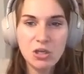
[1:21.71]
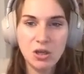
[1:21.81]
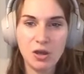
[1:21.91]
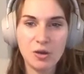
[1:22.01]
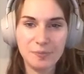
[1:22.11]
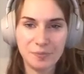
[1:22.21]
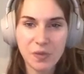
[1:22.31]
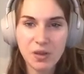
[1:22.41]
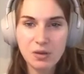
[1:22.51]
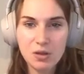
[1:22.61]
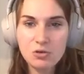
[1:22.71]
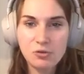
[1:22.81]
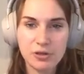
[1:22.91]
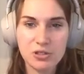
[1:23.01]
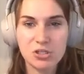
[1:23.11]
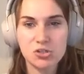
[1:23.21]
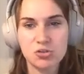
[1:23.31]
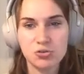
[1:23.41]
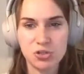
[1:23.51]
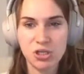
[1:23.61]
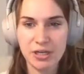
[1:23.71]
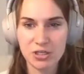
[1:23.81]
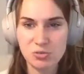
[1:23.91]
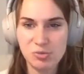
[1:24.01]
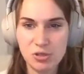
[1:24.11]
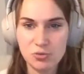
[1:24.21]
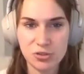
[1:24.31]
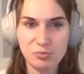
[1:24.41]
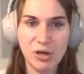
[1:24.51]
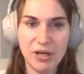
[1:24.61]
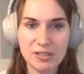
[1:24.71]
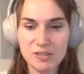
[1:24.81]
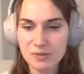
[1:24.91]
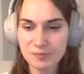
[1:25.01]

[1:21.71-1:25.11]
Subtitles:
neural architecture search can actually be used in practice.